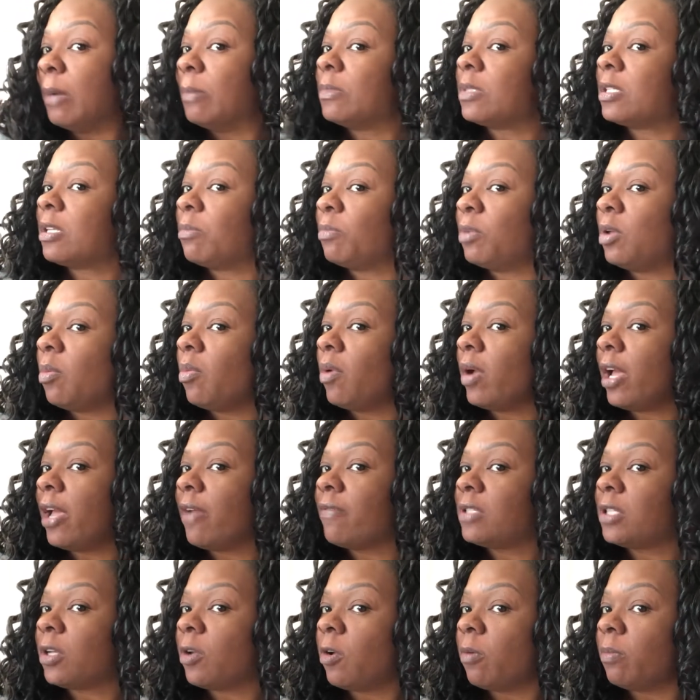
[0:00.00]
Some people
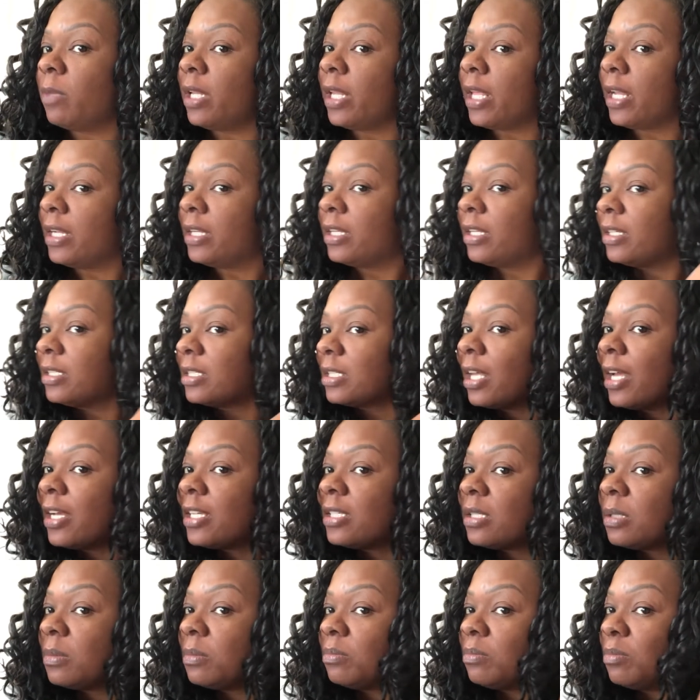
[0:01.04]
have told me that it looks like
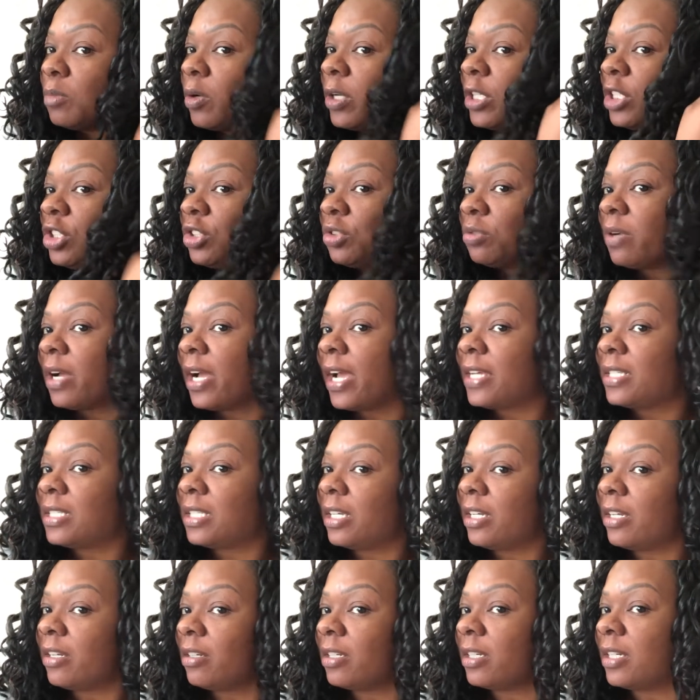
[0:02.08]
some moisturized
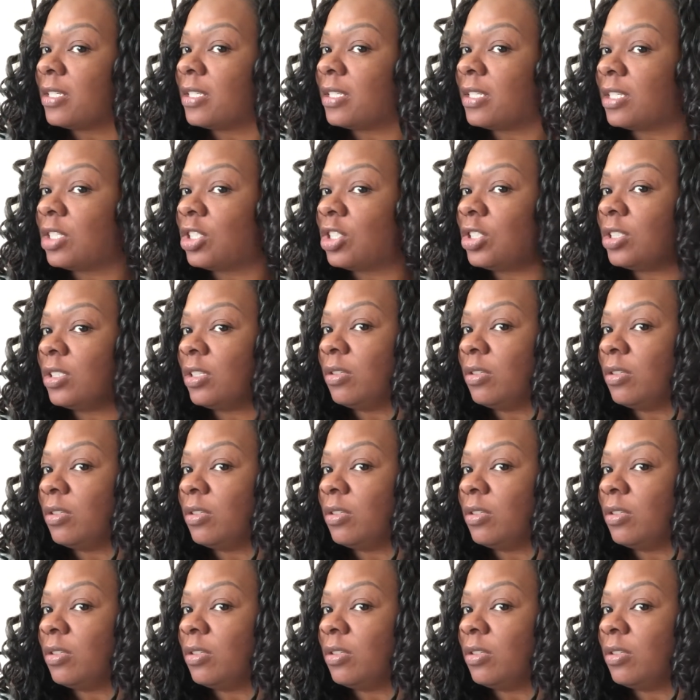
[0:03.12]
hair because it's,